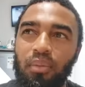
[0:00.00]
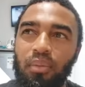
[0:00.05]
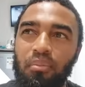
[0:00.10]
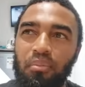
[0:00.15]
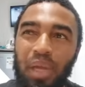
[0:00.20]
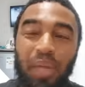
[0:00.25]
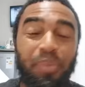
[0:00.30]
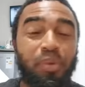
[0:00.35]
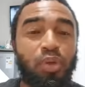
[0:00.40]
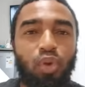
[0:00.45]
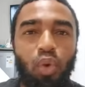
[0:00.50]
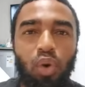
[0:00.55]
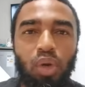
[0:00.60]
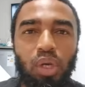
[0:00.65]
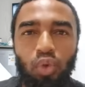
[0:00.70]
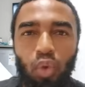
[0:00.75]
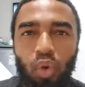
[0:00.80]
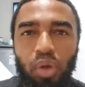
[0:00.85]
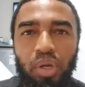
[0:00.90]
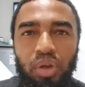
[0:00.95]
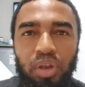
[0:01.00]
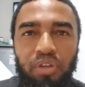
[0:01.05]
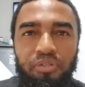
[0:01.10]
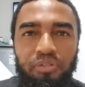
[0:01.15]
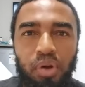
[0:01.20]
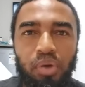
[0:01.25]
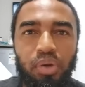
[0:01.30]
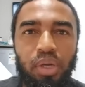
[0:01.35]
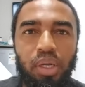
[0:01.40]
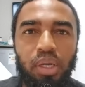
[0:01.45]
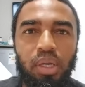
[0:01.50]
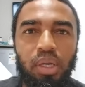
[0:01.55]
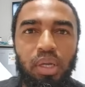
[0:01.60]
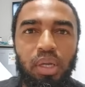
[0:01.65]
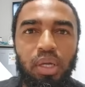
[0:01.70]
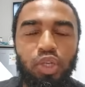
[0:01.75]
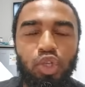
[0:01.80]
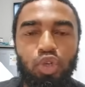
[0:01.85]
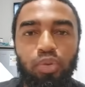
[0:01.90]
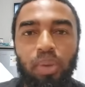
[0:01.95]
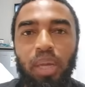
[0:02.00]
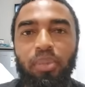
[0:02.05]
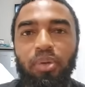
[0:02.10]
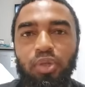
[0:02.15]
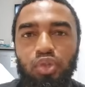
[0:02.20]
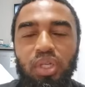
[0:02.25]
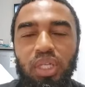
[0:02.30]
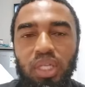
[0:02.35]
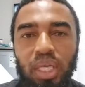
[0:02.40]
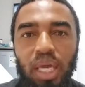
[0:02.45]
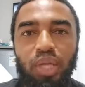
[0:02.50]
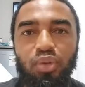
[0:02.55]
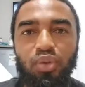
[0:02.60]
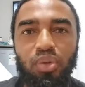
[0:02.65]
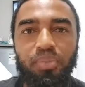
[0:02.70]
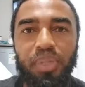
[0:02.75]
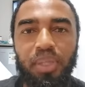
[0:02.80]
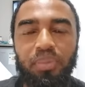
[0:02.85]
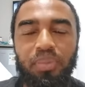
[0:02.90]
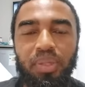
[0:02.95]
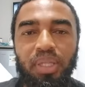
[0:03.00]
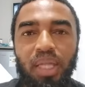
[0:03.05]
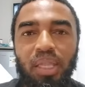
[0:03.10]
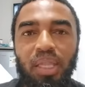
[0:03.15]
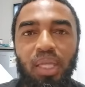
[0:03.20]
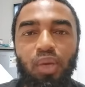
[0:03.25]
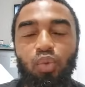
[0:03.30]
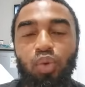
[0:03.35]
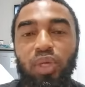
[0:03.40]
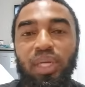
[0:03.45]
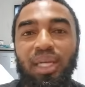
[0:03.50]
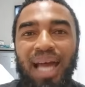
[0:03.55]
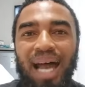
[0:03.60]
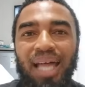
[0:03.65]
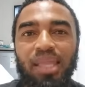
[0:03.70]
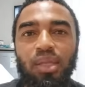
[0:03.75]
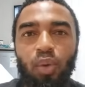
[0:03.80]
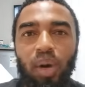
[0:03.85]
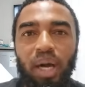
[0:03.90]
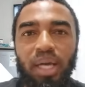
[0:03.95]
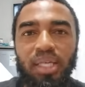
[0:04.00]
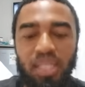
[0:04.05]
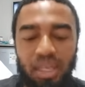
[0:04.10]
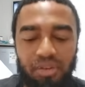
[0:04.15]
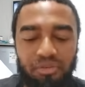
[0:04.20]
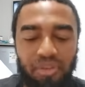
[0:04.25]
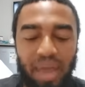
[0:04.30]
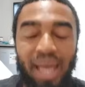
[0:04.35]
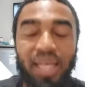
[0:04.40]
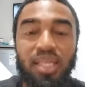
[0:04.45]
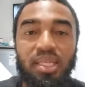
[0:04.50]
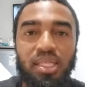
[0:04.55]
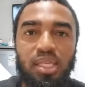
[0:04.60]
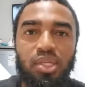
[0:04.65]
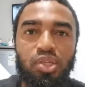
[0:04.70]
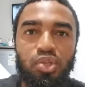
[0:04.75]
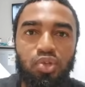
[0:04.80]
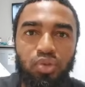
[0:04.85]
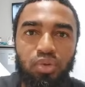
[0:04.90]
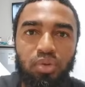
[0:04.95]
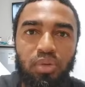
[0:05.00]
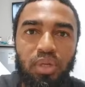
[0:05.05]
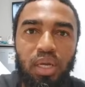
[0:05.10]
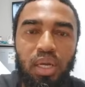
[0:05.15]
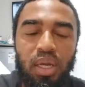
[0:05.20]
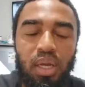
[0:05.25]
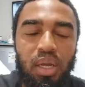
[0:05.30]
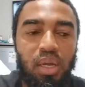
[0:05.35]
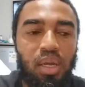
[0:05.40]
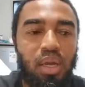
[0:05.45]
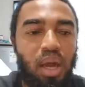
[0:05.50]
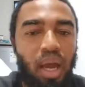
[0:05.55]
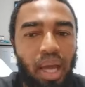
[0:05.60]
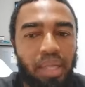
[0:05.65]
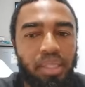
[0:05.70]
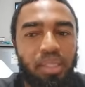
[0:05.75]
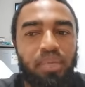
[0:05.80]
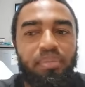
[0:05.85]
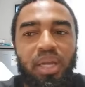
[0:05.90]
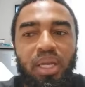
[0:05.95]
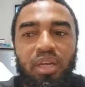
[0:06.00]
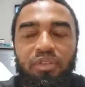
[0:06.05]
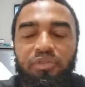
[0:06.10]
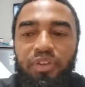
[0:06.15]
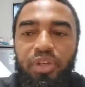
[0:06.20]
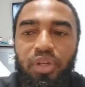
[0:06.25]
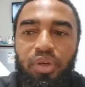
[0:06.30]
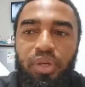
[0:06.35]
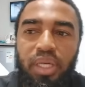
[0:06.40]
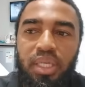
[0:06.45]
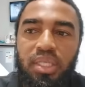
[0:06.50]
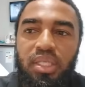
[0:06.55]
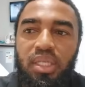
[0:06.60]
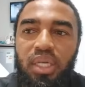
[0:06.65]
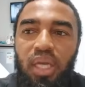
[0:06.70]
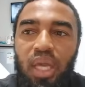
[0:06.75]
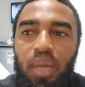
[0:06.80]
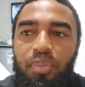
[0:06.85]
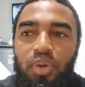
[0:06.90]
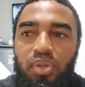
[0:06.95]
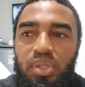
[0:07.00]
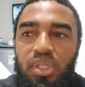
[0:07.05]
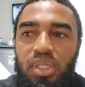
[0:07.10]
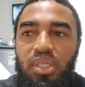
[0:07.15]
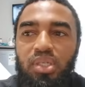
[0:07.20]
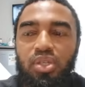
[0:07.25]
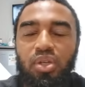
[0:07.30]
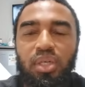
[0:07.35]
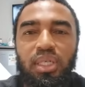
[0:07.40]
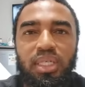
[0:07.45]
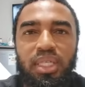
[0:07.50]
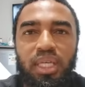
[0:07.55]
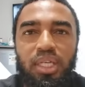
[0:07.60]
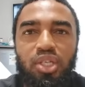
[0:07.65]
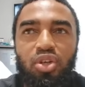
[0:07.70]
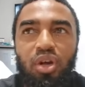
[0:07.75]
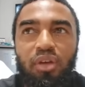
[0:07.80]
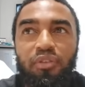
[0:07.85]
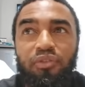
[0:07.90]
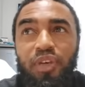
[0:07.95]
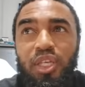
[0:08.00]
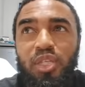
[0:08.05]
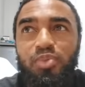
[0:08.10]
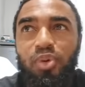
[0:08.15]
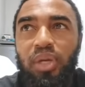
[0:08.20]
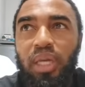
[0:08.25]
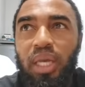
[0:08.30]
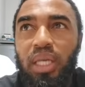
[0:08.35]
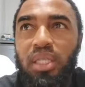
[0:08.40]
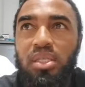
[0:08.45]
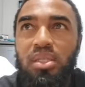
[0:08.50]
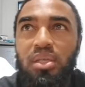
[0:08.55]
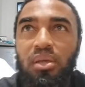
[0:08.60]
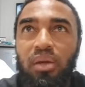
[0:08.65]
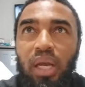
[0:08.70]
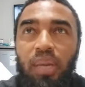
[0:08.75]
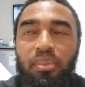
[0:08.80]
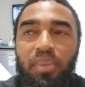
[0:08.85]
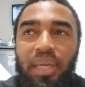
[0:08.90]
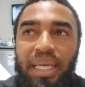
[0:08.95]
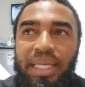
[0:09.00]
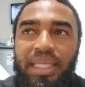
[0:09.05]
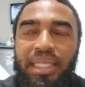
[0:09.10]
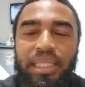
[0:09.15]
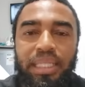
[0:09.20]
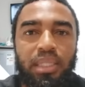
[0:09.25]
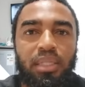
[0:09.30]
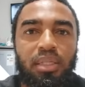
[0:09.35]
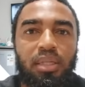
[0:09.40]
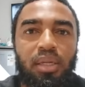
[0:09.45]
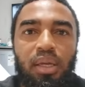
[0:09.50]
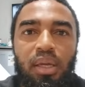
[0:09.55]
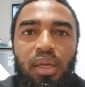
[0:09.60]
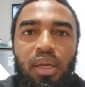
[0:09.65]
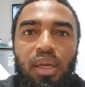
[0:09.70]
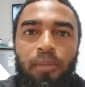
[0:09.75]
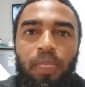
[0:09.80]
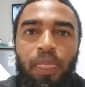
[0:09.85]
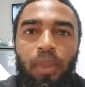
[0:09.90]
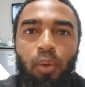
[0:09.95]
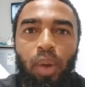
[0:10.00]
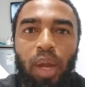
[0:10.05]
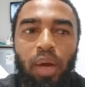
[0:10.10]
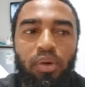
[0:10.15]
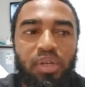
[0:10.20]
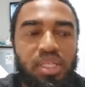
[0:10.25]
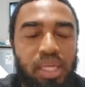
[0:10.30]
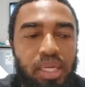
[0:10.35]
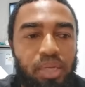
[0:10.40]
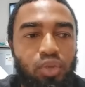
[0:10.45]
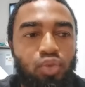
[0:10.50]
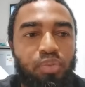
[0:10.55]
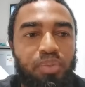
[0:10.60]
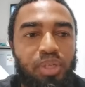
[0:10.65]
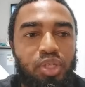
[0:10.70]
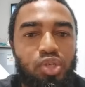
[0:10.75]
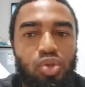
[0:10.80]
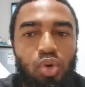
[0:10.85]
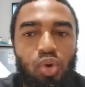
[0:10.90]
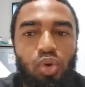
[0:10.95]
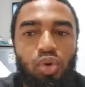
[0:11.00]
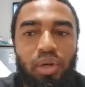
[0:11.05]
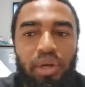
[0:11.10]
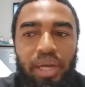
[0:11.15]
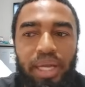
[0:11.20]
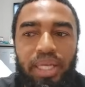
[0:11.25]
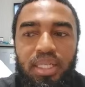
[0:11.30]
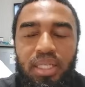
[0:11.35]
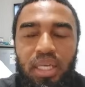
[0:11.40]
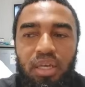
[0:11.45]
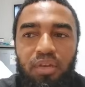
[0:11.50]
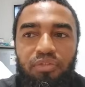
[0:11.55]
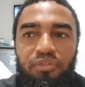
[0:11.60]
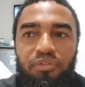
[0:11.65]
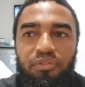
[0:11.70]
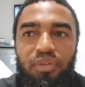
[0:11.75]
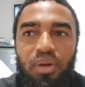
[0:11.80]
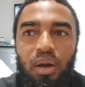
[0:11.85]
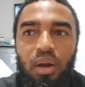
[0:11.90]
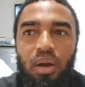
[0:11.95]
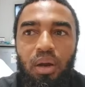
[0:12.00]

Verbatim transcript: maybe you'd call it ordinary folk to be able to engage with people that they wouldn't otherwise have access to. I did make a video yesterday, I posted it on TikTok, Facebook, Instagram, LinkedIn, where I was saying it would be so great if